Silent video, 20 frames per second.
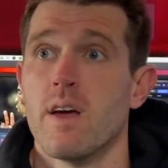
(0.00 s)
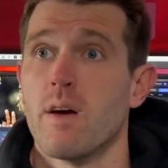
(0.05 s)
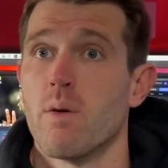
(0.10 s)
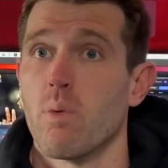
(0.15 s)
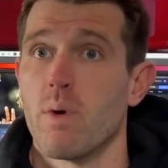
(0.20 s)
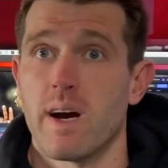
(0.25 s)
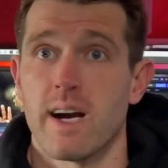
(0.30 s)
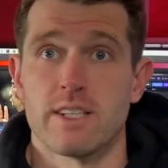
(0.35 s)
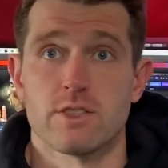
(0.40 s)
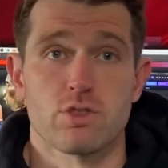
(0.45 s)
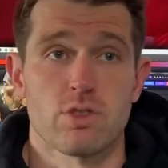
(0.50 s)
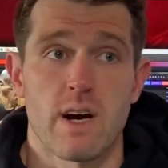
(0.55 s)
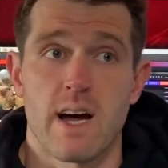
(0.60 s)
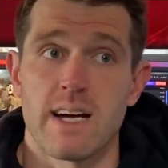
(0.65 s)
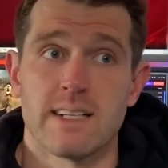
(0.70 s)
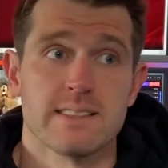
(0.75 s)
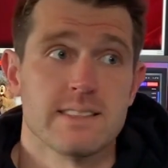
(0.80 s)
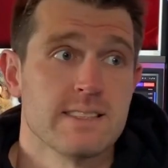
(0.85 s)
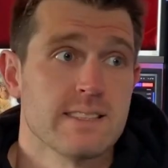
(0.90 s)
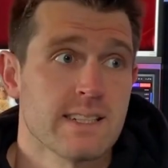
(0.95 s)
when I
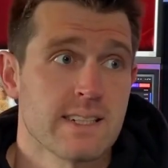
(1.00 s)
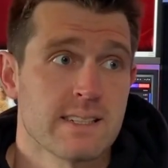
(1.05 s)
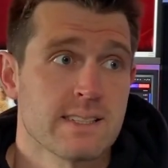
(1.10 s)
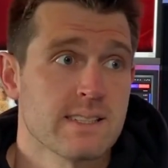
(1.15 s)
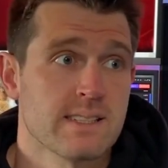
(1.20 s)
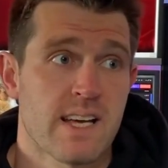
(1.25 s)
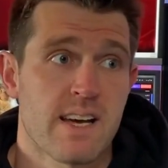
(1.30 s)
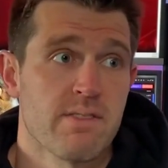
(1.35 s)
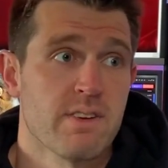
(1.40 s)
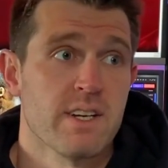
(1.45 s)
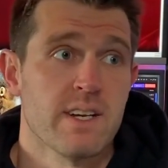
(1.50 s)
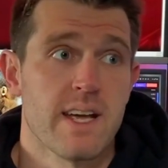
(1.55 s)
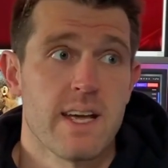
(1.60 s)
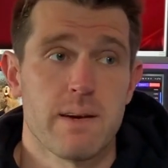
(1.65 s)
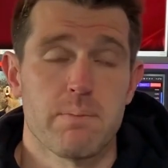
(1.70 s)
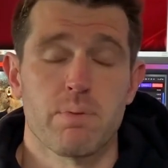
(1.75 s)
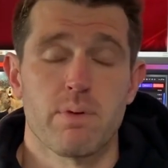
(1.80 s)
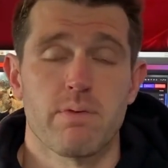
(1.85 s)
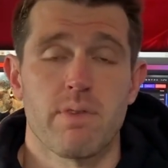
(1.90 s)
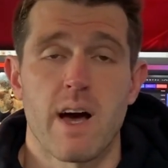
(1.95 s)
tried six, seven,
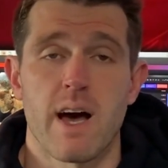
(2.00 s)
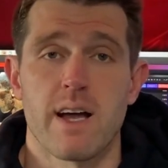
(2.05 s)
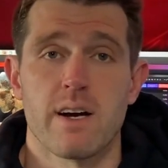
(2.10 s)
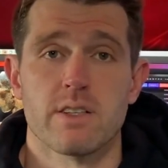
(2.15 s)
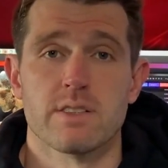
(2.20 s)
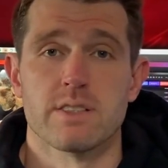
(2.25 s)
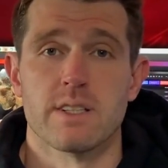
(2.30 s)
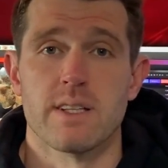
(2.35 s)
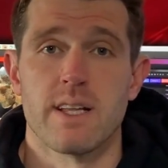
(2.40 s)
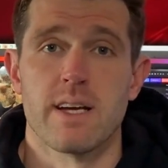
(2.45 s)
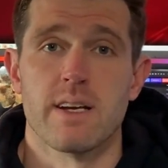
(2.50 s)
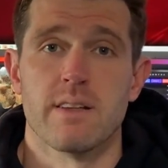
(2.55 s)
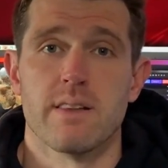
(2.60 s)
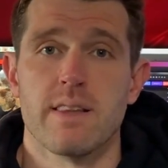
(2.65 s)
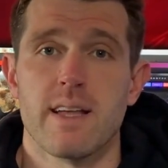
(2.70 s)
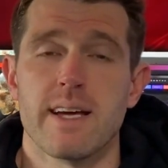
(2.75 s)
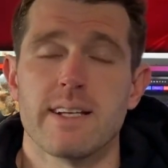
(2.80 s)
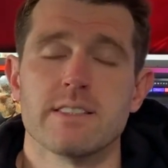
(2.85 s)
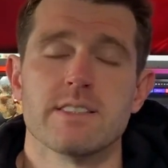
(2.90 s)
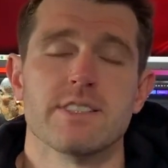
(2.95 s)
eight providers, and they
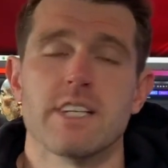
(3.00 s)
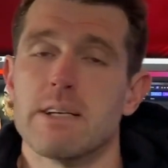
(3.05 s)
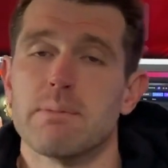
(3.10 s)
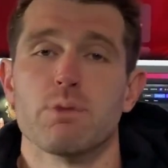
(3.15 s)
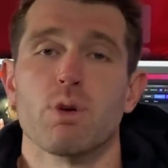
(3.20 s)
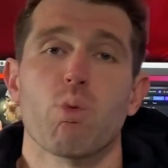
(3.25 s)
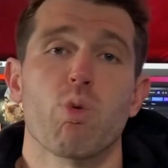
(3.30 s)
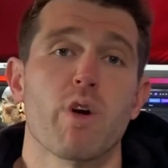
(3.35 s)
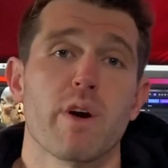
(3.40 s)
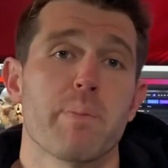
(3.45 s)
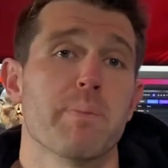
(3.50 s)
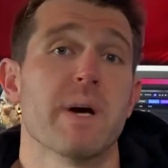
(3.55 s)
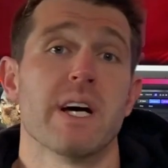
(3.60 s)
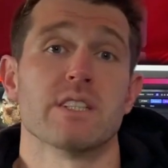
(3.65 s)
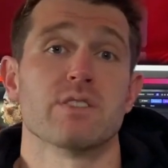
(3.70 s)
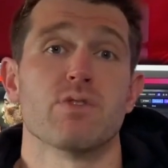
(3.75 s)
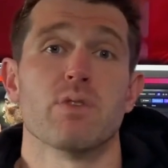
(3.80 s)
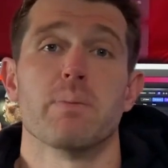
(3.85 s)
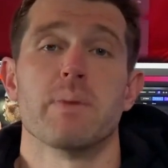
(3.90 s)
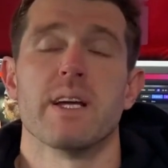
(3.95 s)
they seemed to work
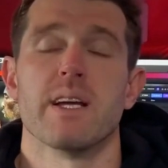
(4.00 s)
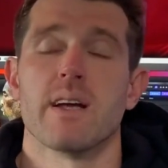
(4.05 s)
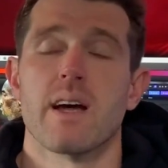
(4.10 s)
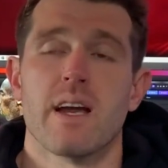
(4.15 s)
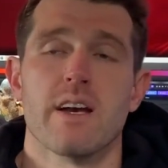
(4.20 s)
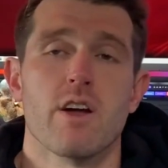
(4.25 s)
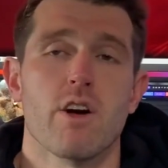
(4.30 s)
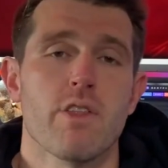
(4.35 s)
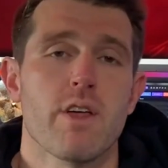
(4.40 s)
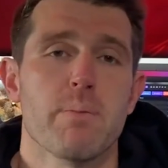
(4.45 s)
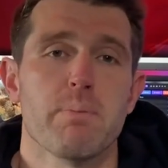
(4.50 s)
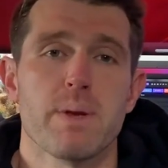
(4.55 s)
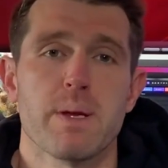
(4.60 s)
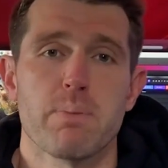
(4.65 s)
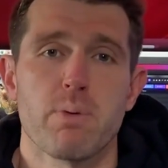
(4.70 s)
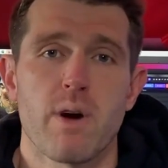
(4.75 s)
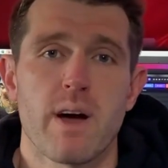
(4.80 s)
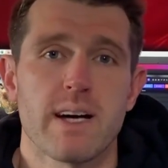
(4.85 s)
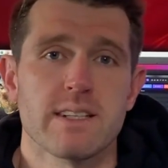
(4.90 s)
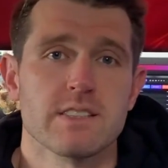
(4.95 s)
best for me. I know that
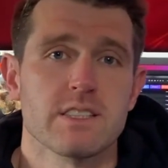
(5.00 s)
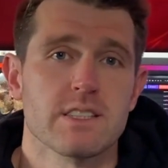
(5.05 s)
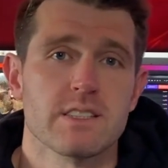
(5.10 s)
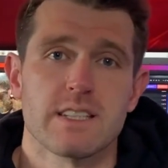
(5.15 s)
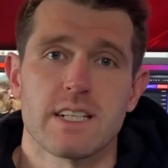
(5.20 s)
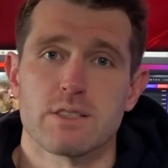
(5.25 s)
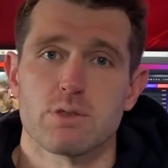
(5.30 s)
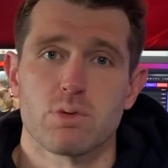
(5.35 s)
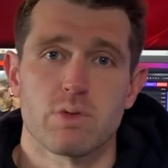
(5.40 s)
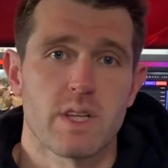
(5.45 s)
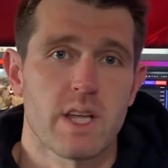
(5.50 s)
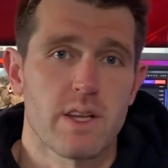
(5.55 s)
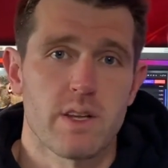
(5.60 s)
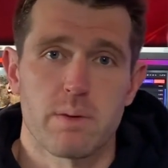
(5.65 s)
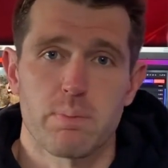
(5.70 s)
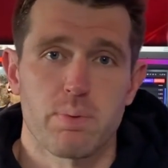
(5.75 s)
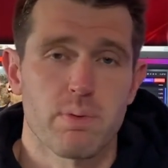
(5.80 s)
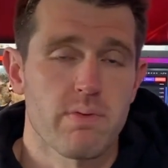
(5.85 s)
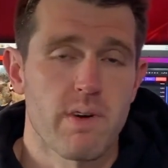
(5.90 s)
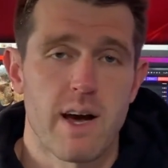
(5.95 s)
people had success with other
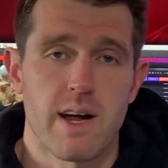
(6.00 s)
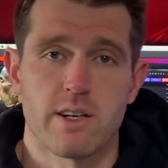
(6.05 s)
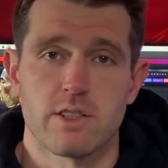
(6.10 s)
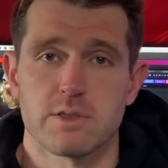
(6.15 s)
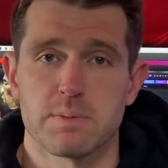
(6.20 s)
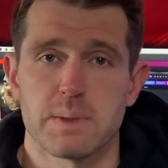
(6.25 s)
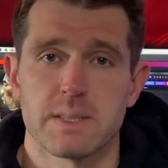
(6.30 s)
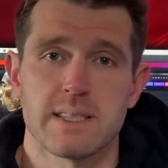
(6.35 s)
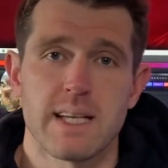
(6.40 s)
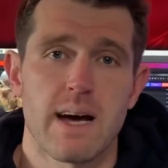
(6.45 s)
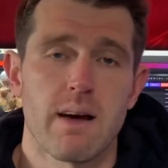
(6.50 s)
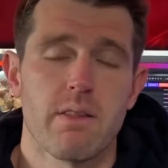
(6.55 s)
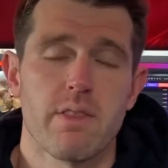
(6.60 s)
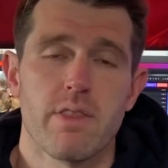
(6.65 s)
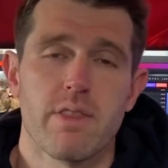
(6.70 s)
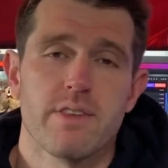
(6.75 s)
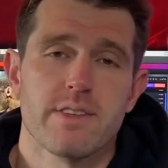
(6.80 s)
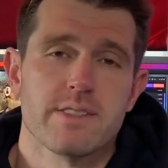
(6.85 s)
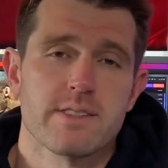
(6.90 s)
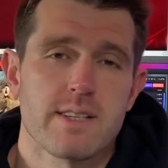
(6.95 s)
providers, but that
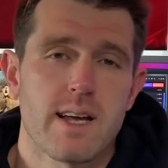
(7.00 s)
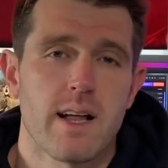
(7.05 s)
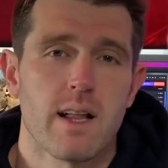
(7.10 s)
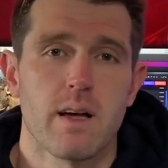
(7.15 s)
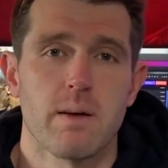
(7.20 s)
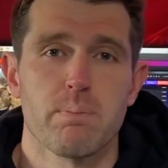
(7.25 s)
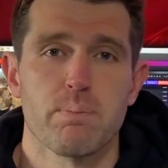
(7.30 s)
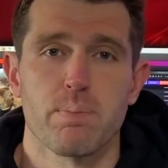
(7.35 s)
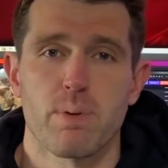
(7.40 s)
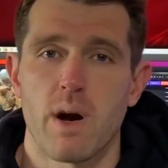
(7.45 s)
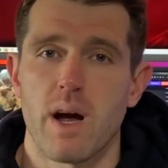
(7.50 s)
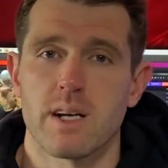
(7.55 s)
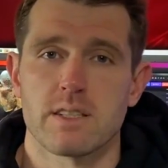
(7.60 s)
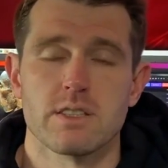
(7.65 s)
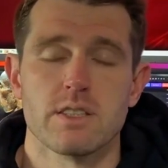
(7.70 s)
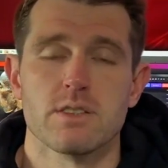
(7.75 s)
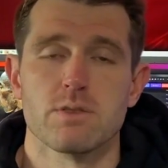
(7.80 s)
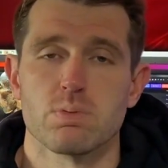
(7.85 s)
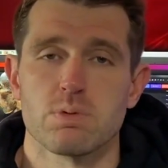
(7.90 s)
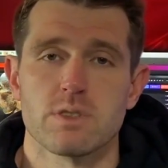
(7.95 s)
Stella
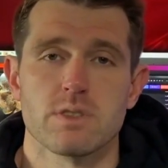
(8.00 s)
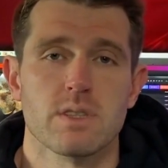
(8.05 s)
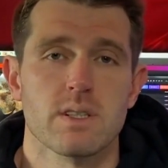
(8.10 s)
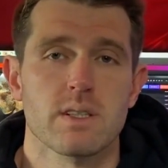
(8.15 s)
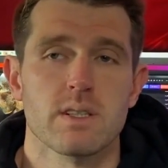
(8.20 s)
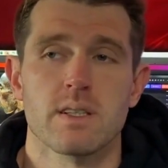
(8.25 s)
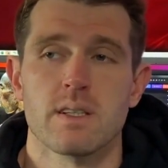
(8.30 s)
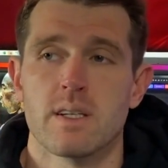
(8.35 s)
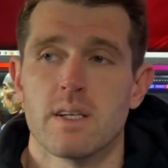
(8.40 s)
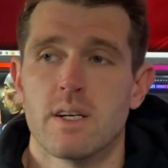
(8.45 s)
proxies was the